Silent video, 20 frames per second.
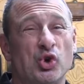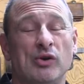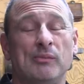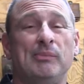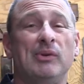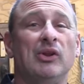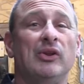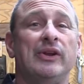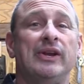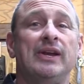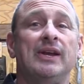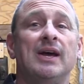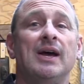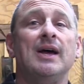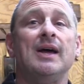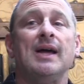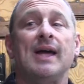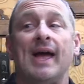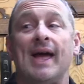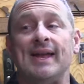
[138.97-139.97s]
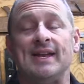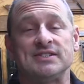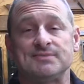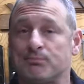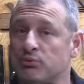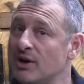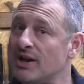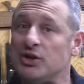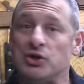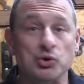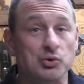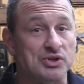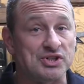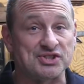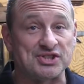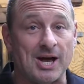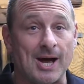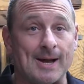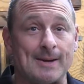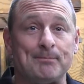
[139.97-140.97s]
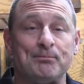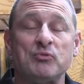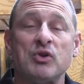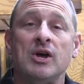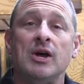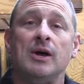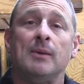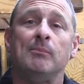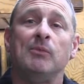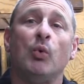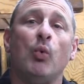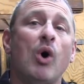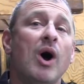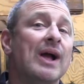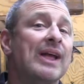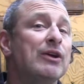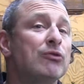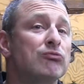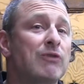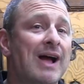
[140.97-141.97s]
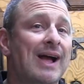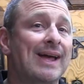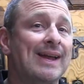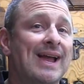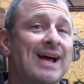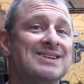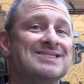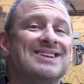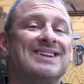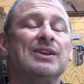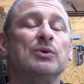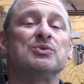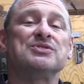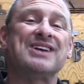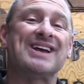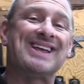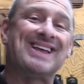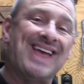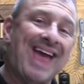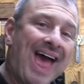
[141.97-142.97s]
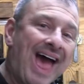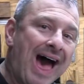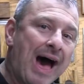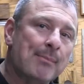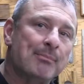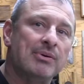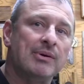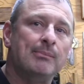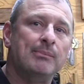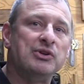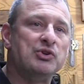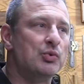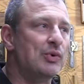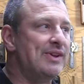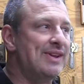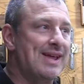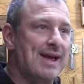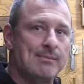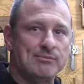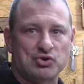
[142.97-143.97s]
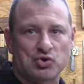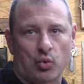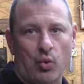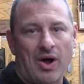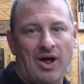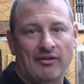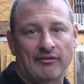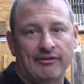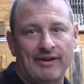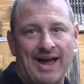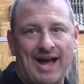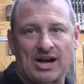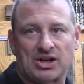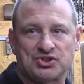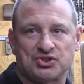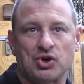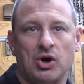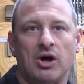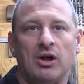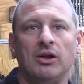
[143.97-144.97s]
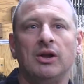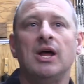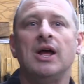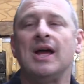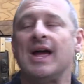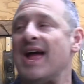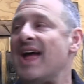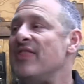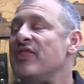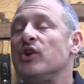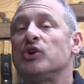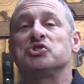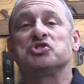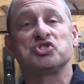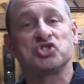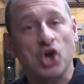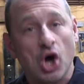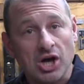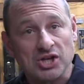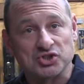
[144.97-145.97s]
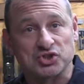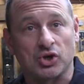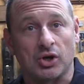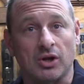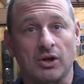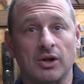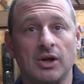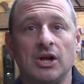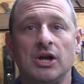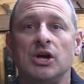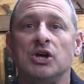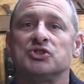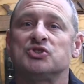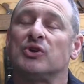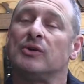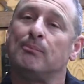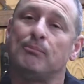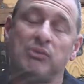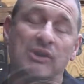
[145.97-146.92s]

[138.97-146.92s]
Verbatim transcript: durability and its brand new design. Milwaukee recognized that there was a gap between the M12 Hackzall and their Sawzall. So to